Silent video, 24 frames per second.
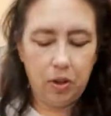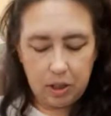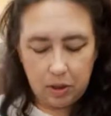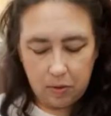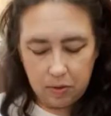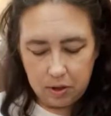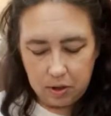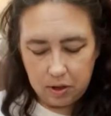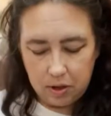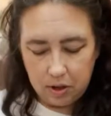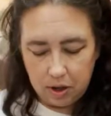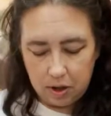it
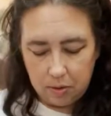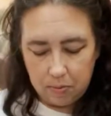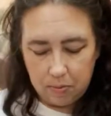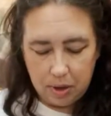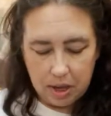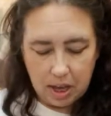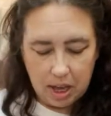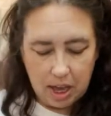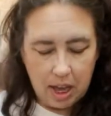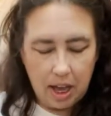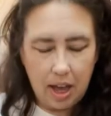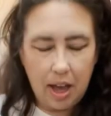was going to
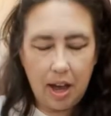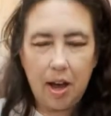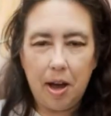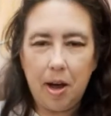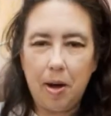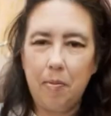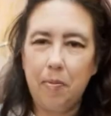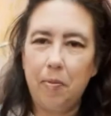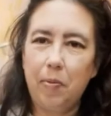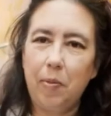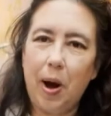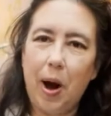be
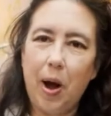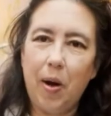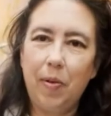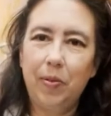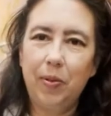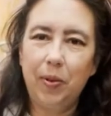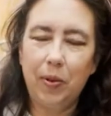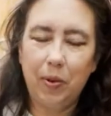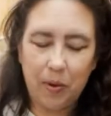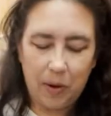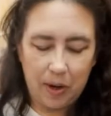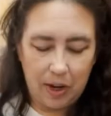Ralph
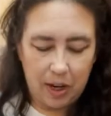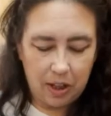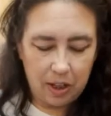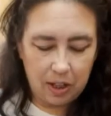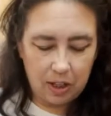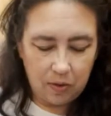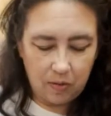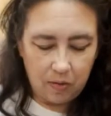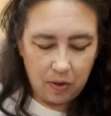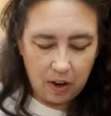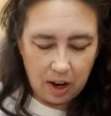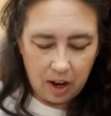Lauren. It
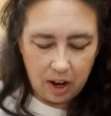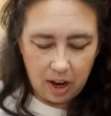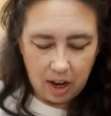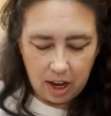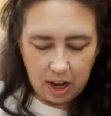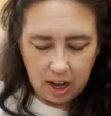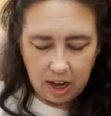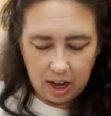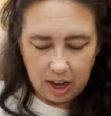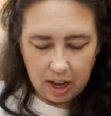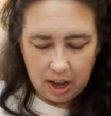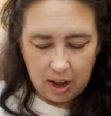looks
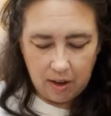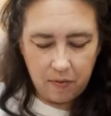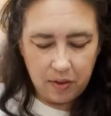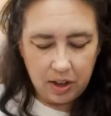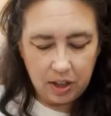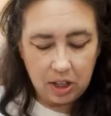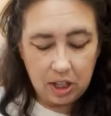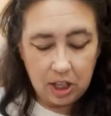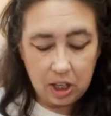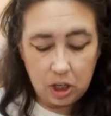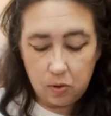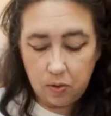very
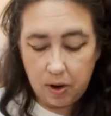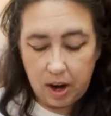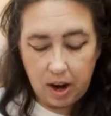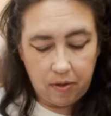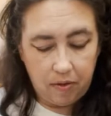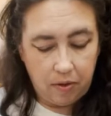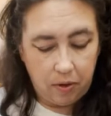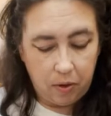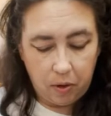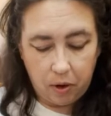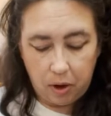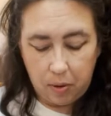vintage
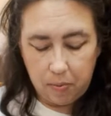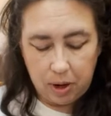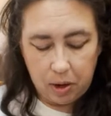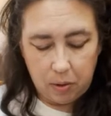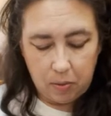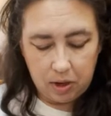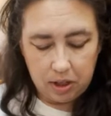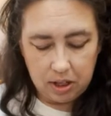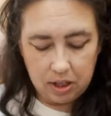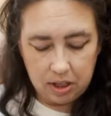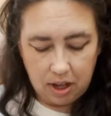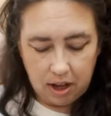Ralph Lauren, but it
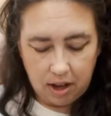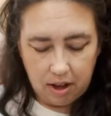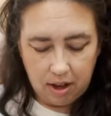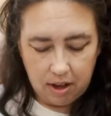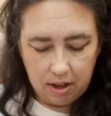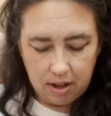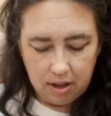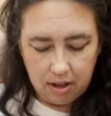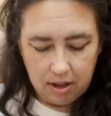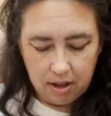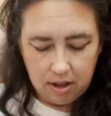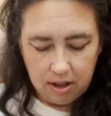was not.
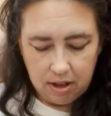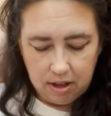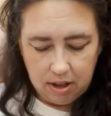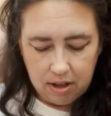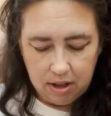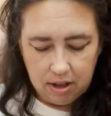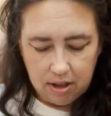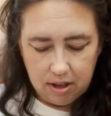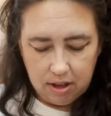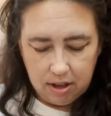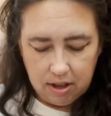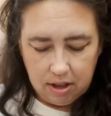
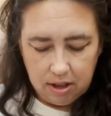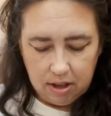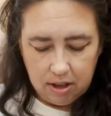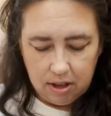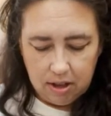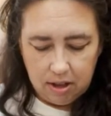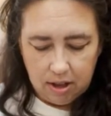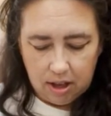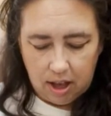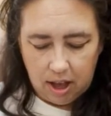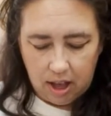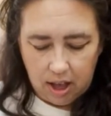
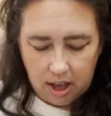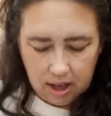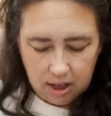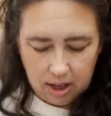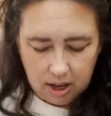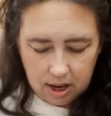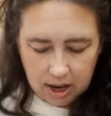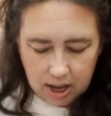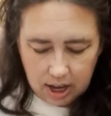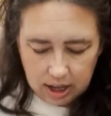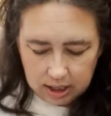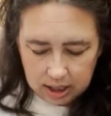Okay, the
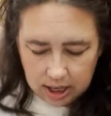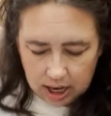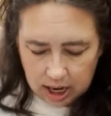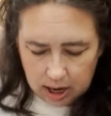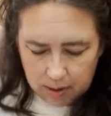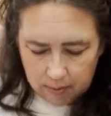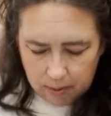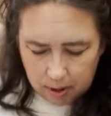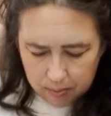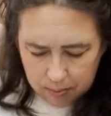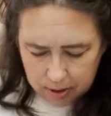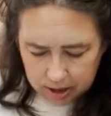next
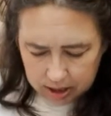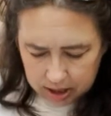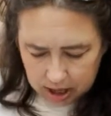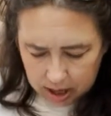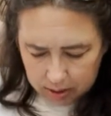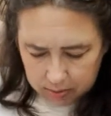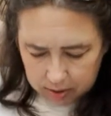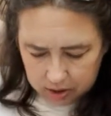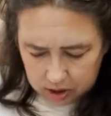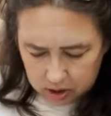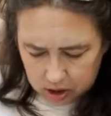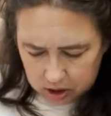item I picked
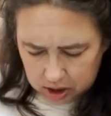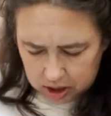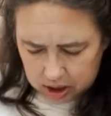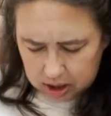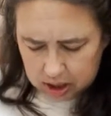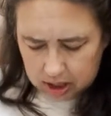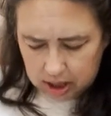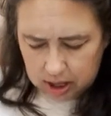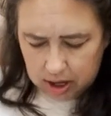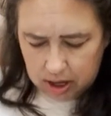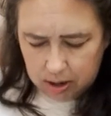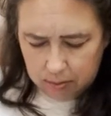up is just
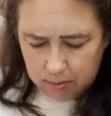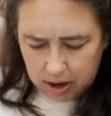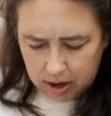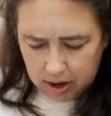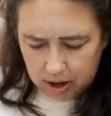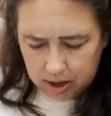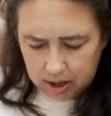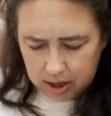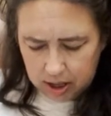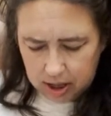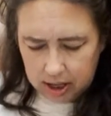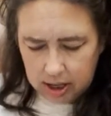an
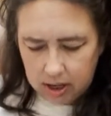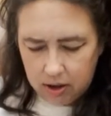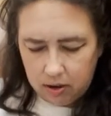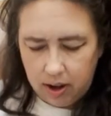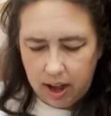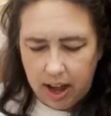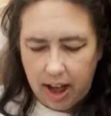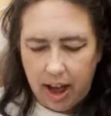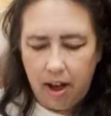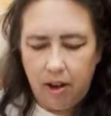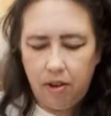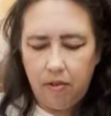American Eagle
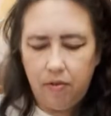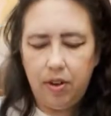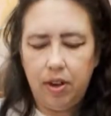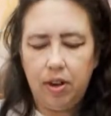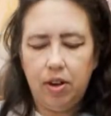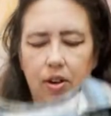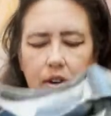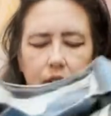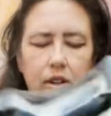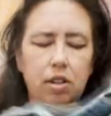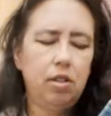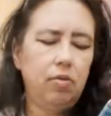
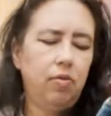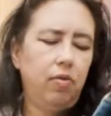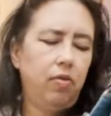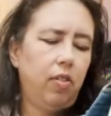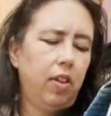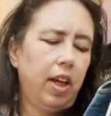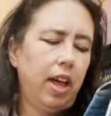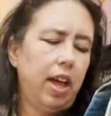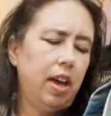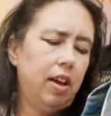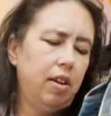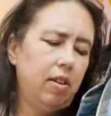Outfitters
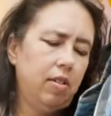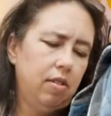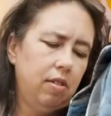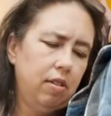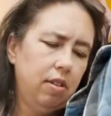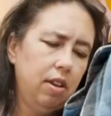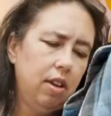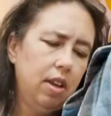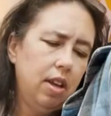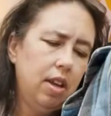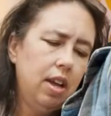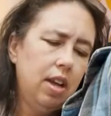flannel.
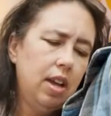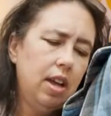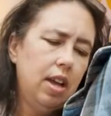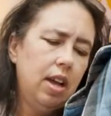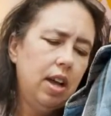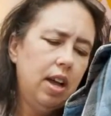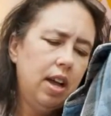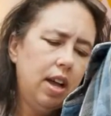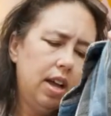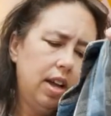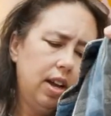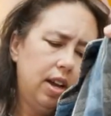
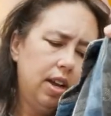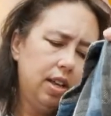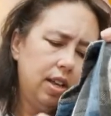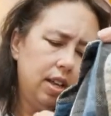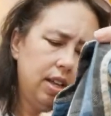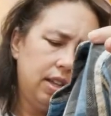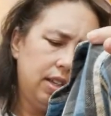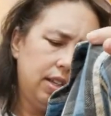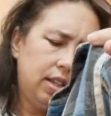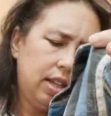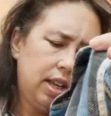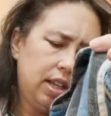It
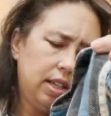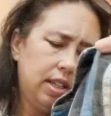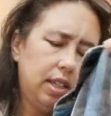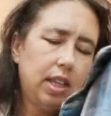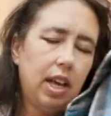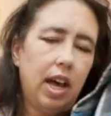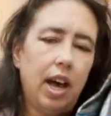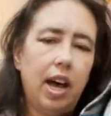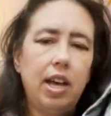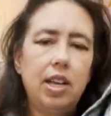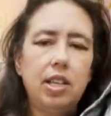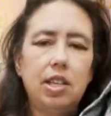is a
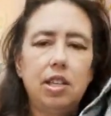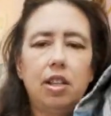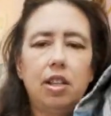size